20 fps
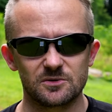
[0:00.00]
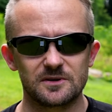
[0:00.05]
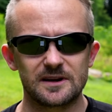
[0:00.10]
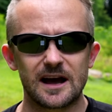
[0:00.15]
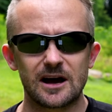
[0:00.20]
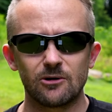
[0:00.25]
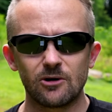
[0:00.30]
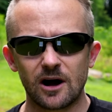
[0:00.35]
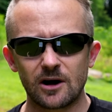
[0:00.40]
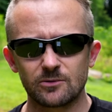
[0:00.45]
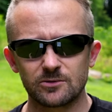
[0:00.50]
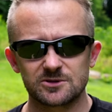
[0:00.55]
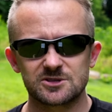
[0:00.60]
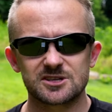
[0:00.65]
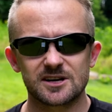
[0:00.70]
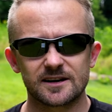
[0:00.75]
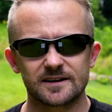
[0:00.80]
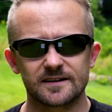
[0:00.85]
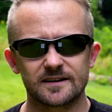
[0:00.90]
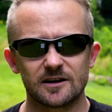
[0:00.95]
Now I will
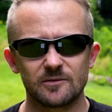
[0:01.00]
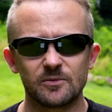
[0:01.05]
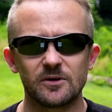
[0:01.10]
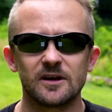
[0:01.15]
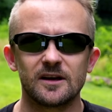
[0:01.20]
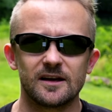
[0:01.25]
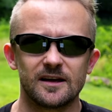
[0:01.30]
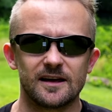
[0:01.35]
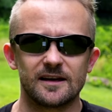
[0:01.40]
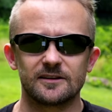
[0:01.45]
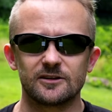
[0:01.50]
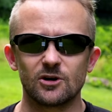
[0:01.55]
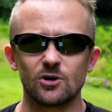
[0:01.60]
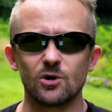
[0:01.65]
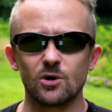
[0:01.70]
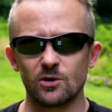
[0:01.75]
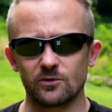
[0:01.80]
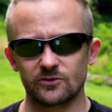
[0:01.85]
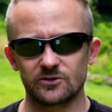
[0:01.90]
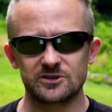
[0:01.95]
set it up and go
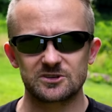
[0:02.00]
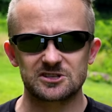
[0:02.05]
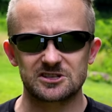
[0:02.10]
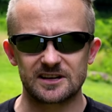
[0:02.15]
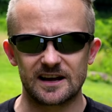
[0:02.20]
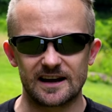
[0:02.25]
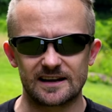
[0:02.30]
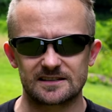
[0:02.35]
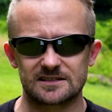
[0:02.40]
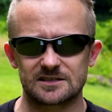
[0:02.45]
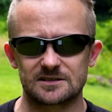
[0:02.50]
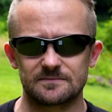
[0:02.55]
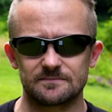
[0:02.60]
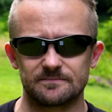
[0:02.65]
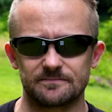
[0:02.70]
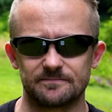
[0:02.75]
over the stats.